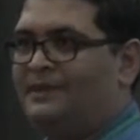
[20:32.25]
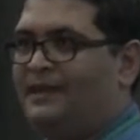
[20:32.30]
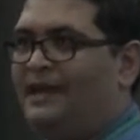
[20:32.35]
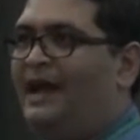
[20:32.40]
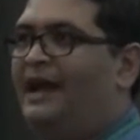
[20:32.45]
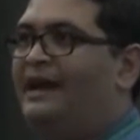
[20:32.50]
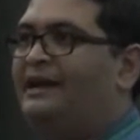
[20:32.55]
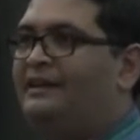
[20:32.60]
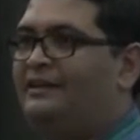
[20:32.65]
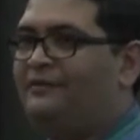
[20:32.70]

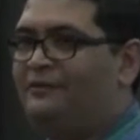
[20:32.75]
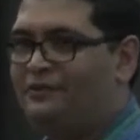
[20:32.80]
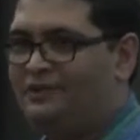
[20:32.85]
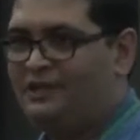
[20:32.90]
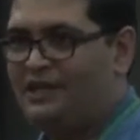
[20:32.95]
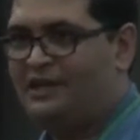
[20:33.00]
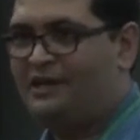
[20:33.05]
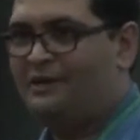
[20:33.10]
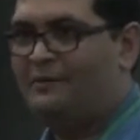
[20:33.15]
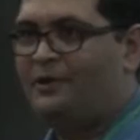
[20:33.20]
And if you
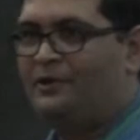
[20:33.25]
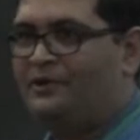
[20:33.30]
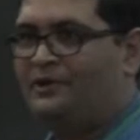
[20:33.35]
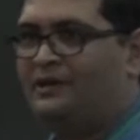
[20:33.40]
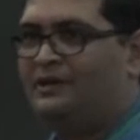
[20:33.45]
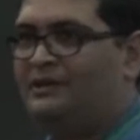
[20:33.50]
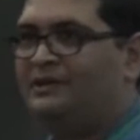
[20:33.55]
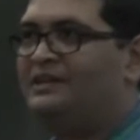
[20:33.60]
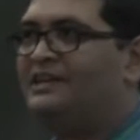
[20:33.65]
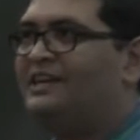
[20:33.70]
think about
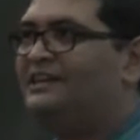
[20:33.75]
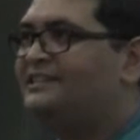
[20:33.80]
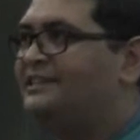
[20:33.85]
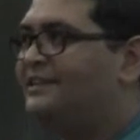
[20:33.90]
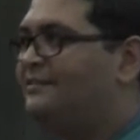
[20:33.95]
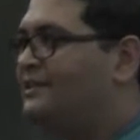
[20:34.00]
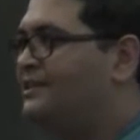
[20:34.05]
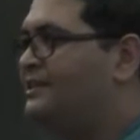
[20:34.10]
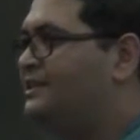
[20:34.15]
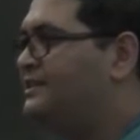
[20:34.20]
it, there are
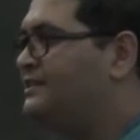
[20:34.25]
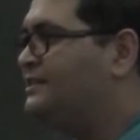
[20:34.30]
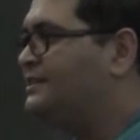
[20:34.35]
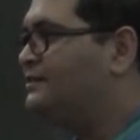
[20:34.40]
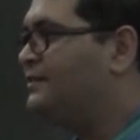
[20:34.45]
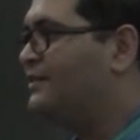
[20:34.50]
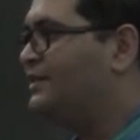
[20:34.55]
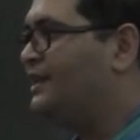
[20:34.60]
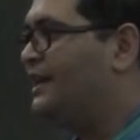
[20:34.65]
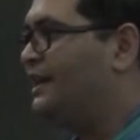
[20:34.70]
several reasons
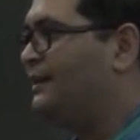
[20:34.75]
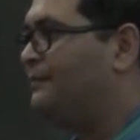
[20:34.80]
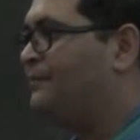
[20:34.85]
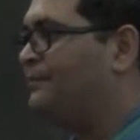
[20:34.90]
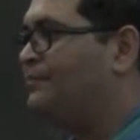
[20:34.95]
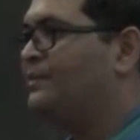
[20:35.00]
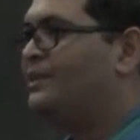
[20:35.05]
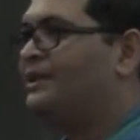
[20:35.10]
for that.